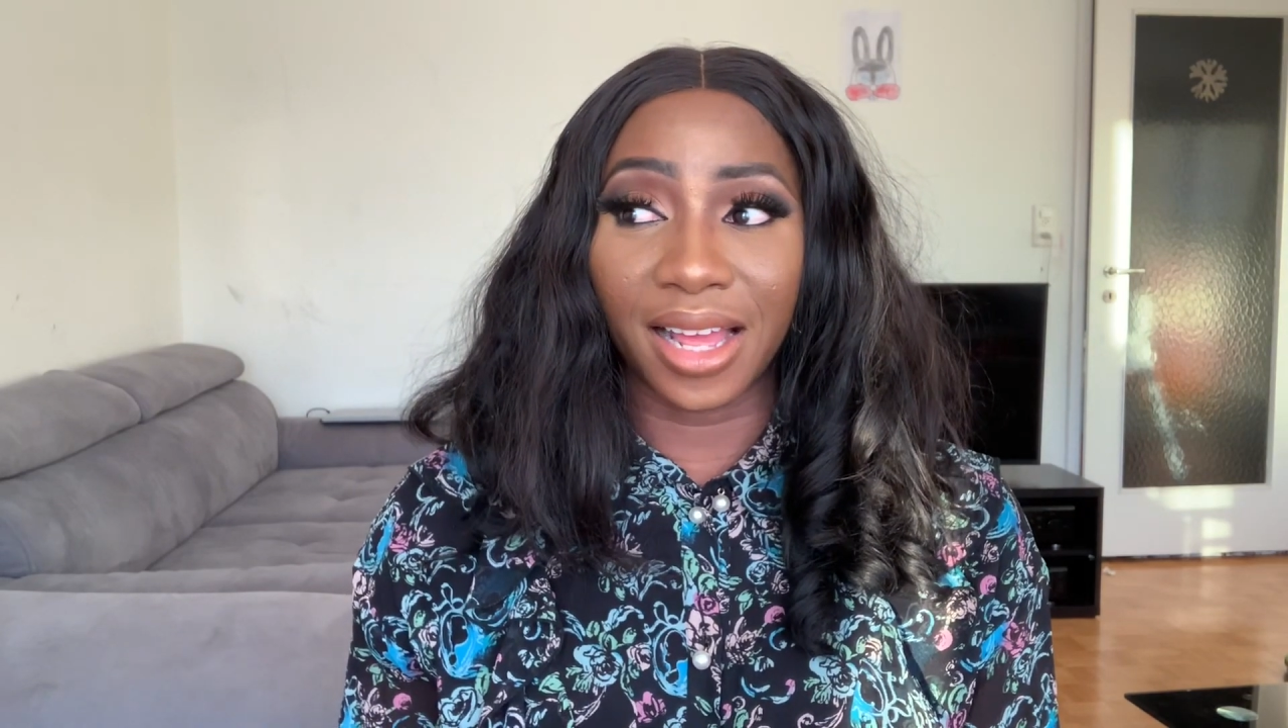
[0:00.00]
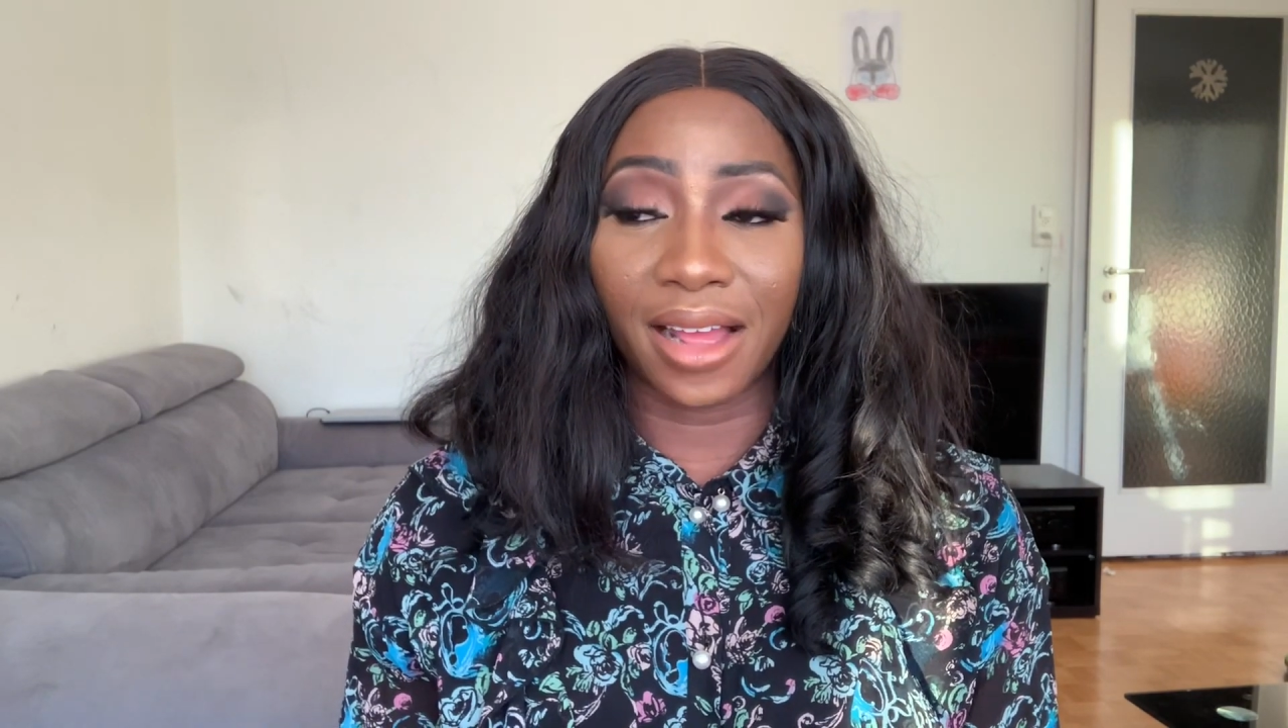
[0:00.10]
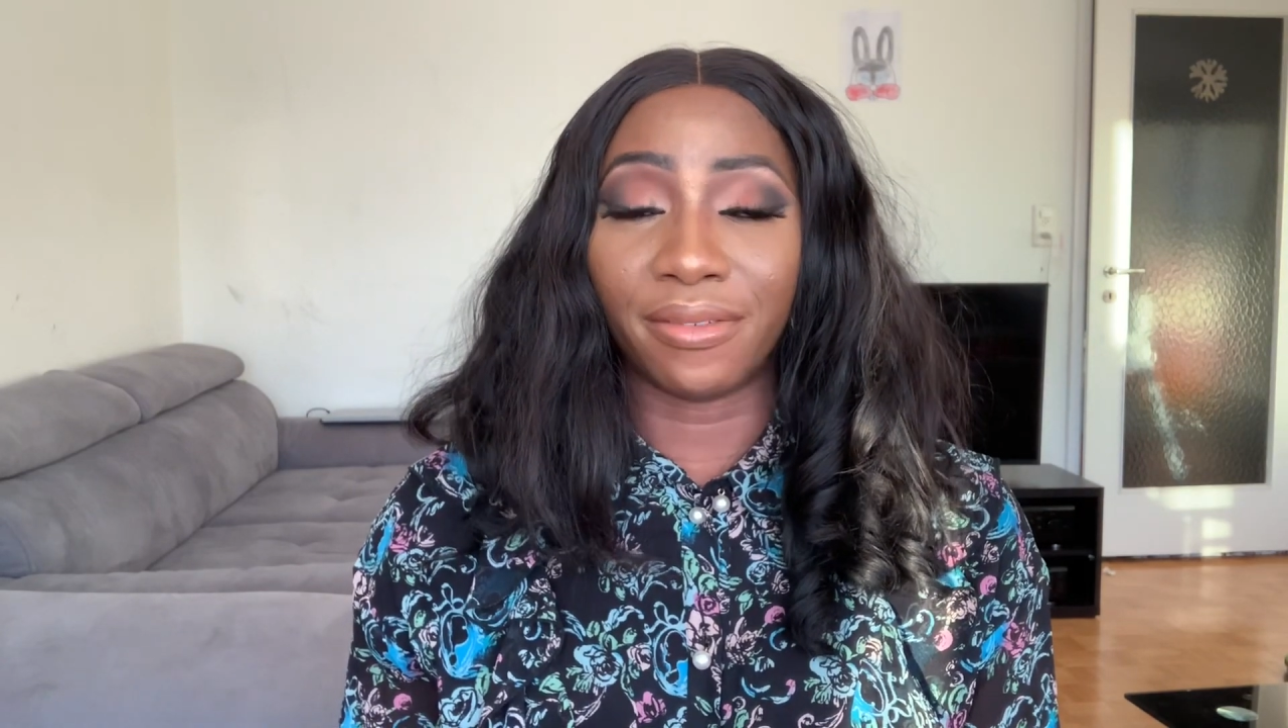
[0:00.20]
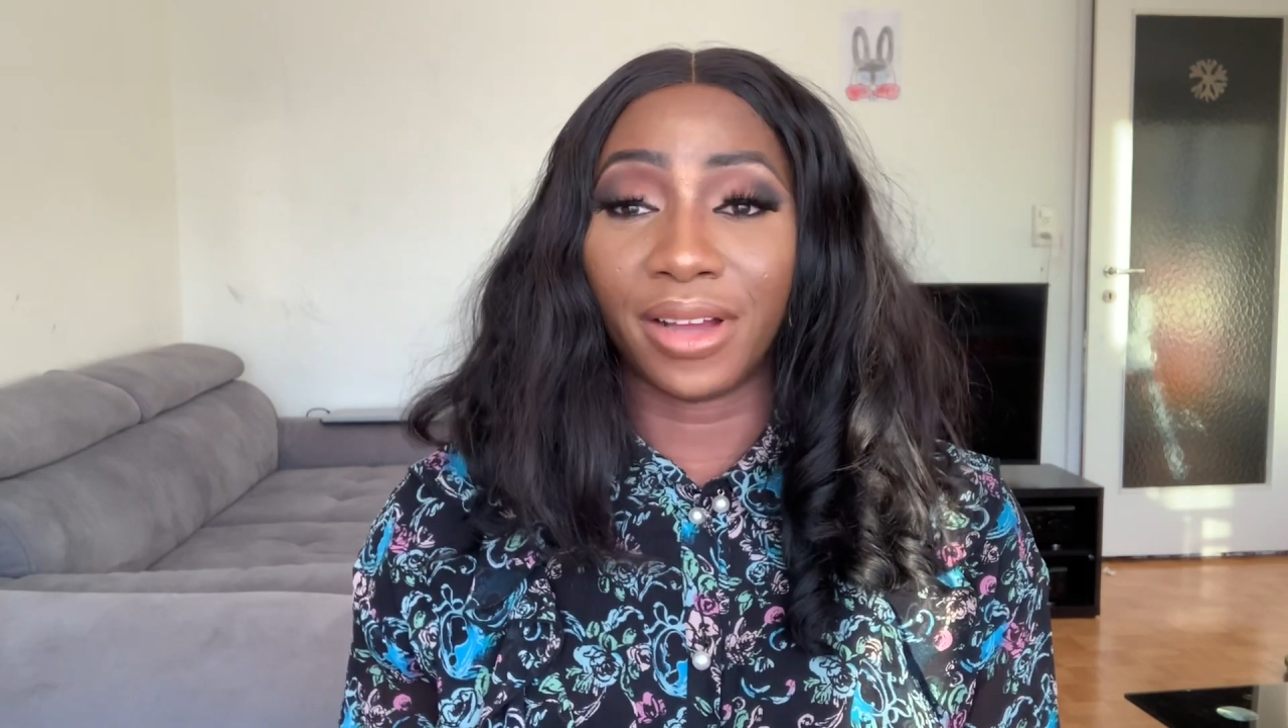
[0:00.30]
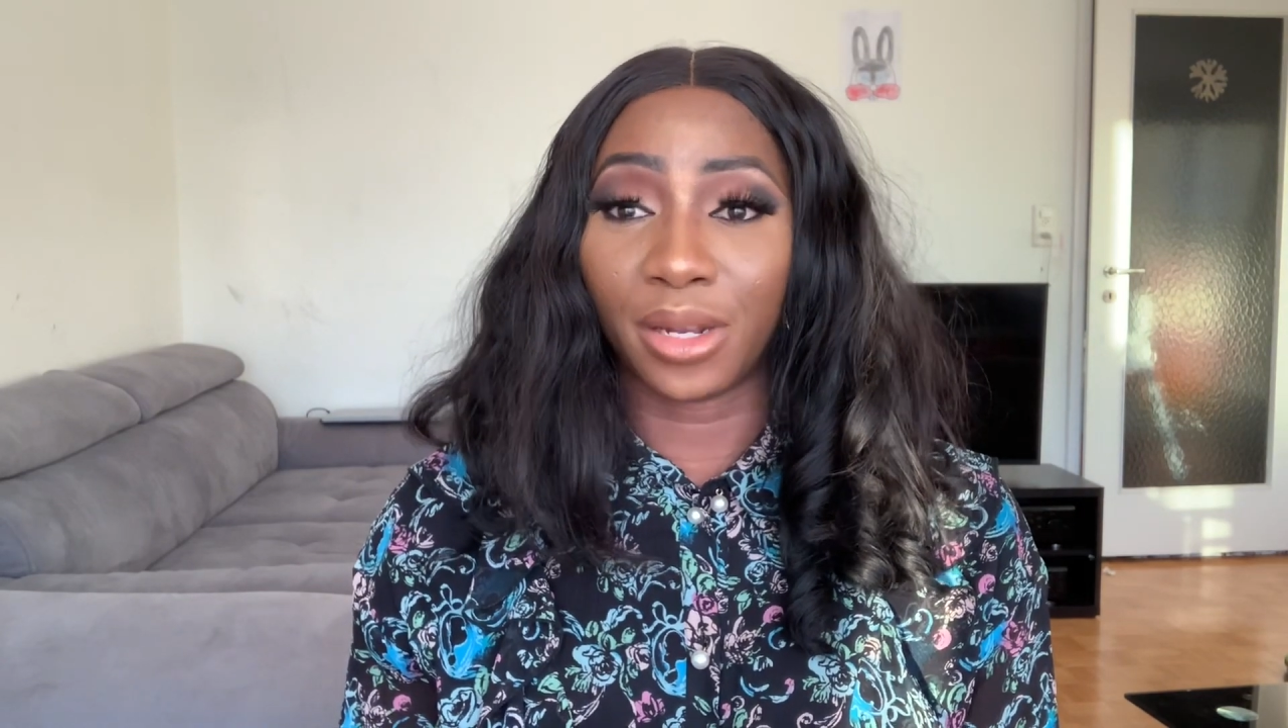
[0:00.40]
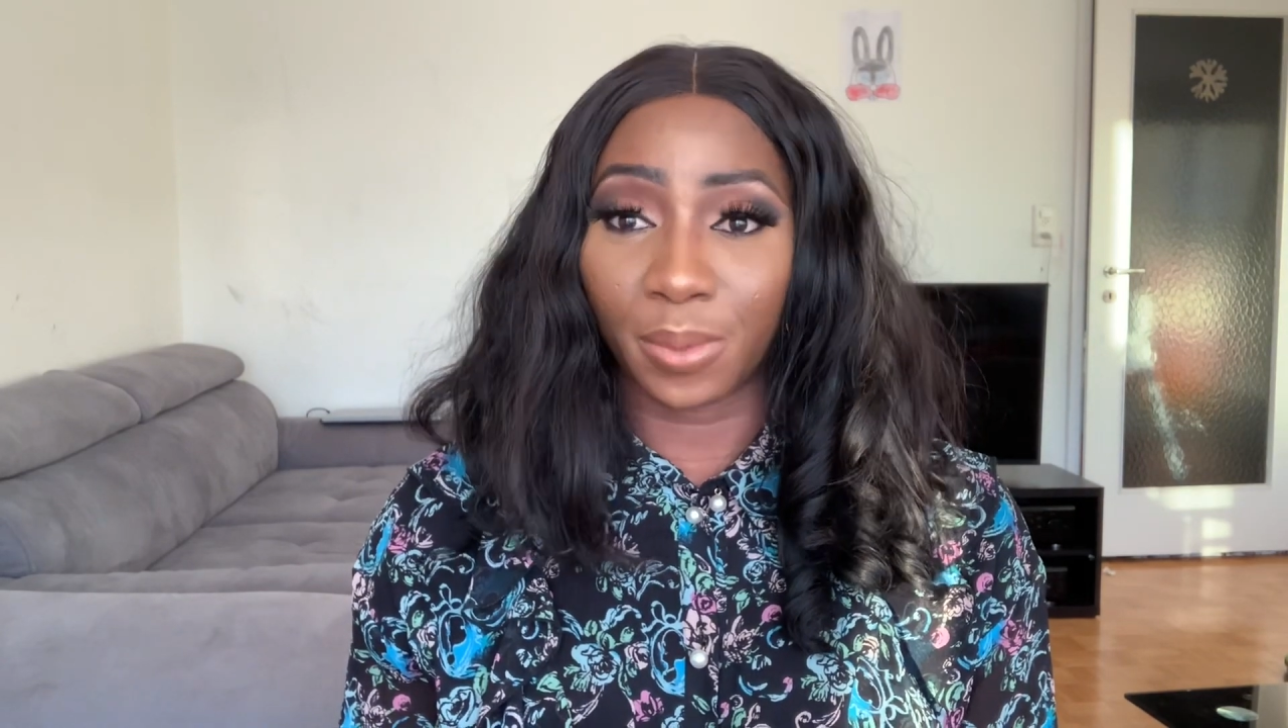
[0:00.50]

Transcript: I've had